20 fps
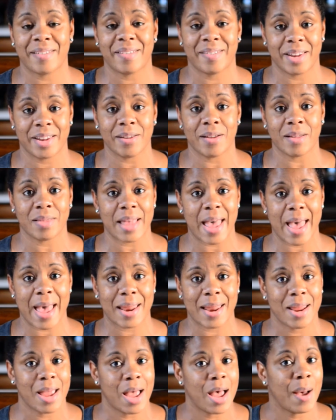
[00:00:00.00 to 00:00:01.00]
still
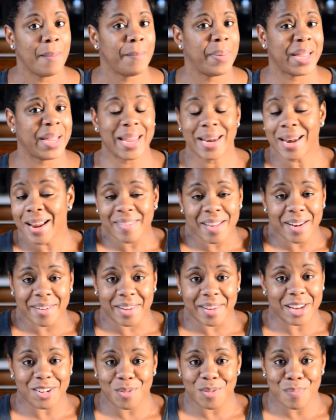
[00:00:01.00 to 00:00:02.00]
that, but he doesn't
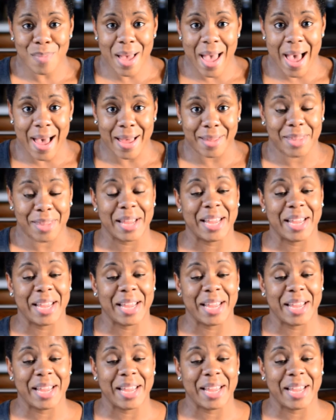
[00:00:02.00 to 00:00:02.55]
teach math.